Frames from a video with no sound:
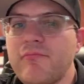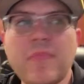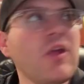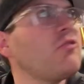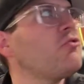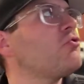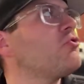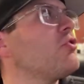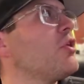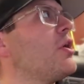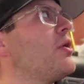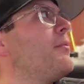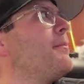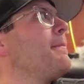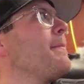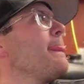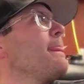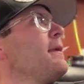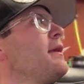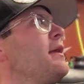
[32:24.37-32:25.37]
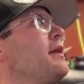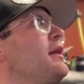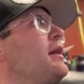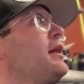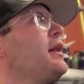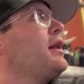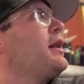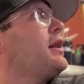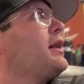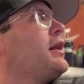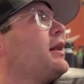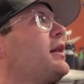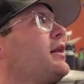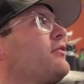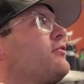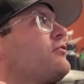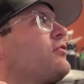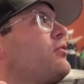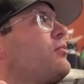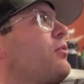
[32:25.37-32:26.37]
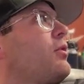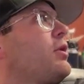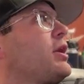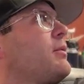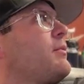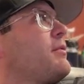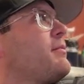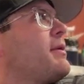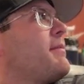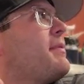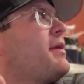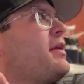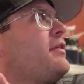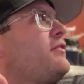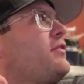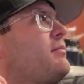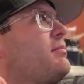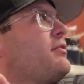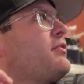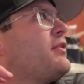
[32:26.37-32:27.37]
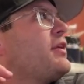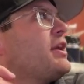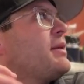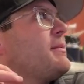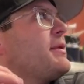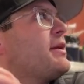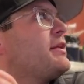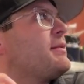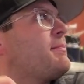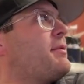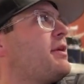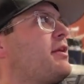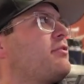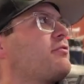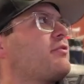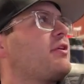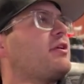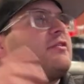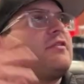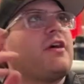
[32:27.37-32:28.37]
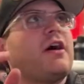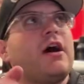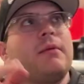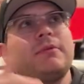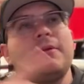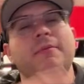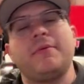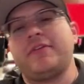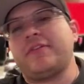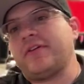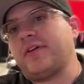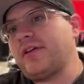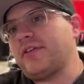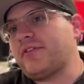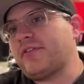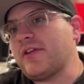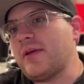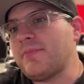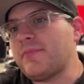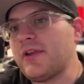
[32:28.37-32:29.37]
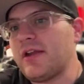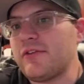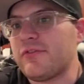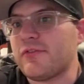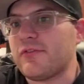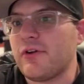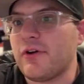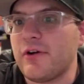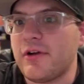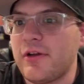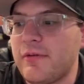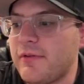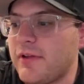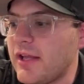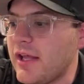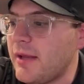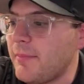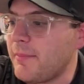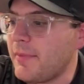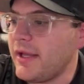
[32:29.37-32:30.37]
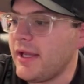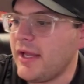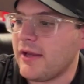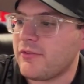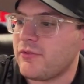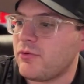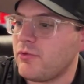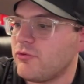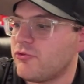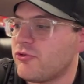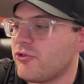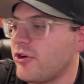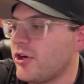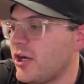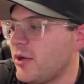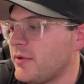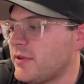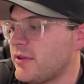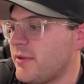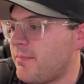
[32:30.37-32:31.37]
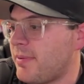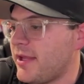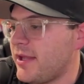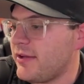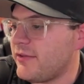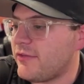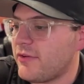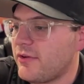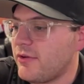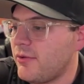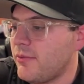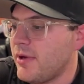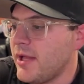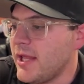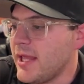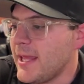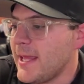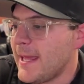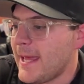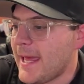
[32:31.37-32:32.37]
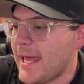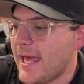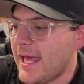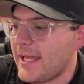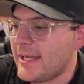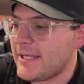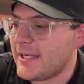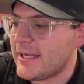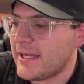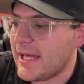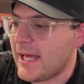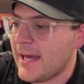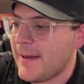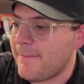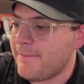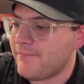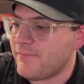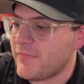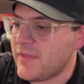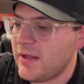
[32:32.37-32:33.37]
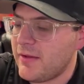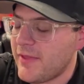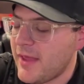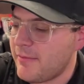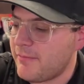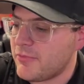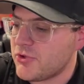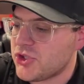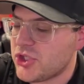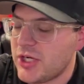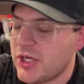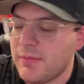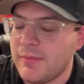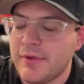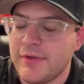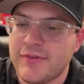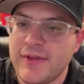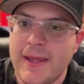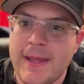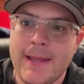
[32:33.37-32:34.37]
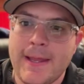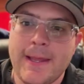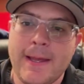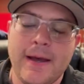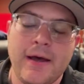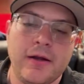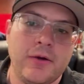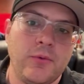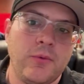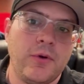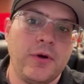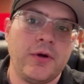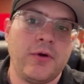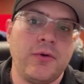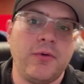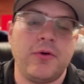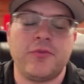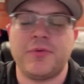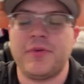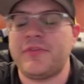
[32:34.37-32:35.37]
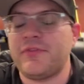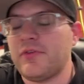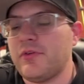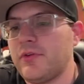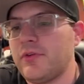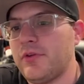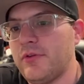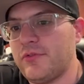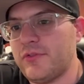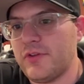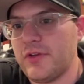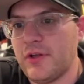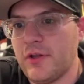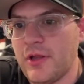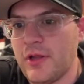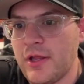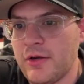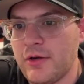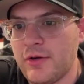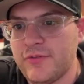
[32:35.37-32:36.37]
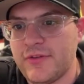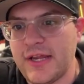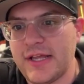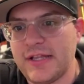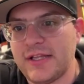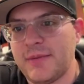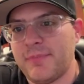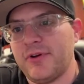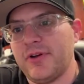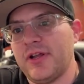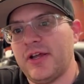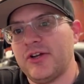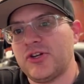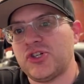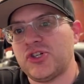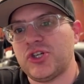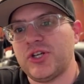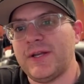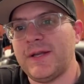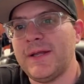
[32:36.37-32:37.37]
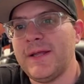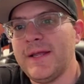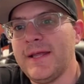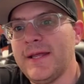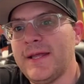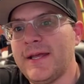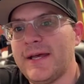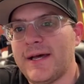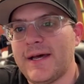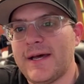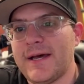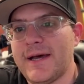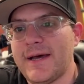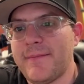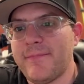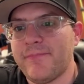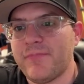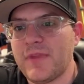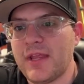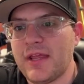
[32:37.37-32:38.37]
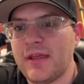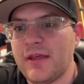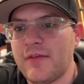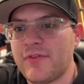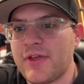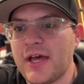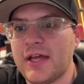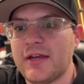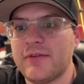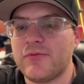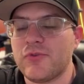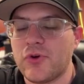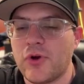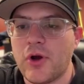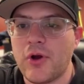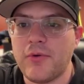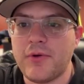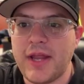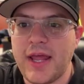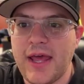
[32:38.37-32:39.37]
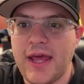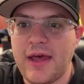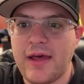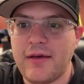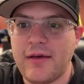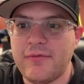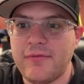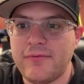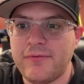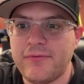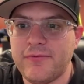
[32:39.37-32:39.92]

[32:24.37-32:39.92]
So still working with my P2, but thinking about the P3. Tom, let me tell you something. I started my xTool journey with the P2, and that machine was a utter workhorse. We still use it in our daily production. I've kind of grown to have